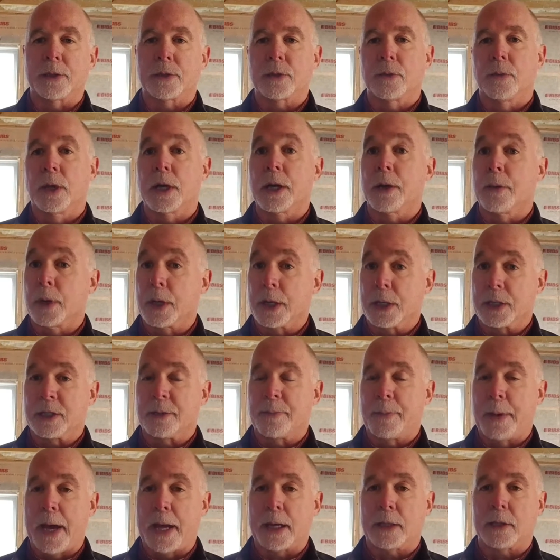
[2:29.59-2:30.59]
So what I would
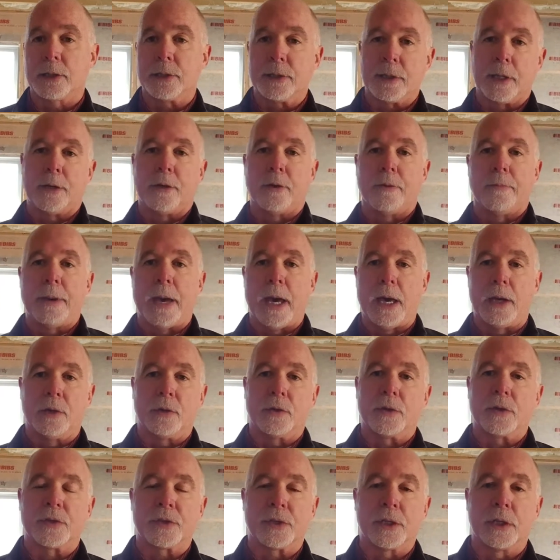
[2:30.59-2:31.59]
expect is that no matter
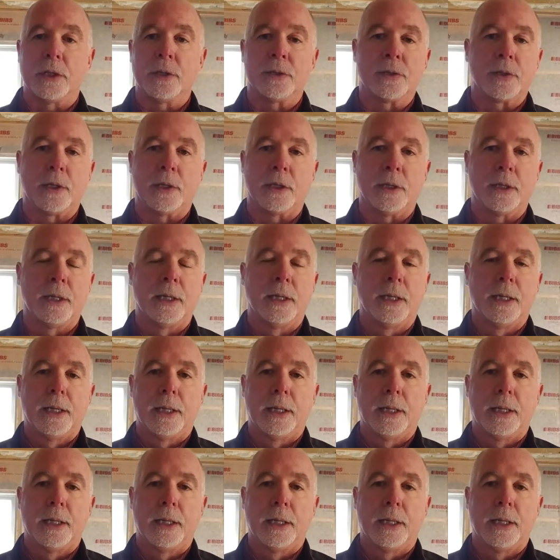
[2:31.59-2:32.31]
the season,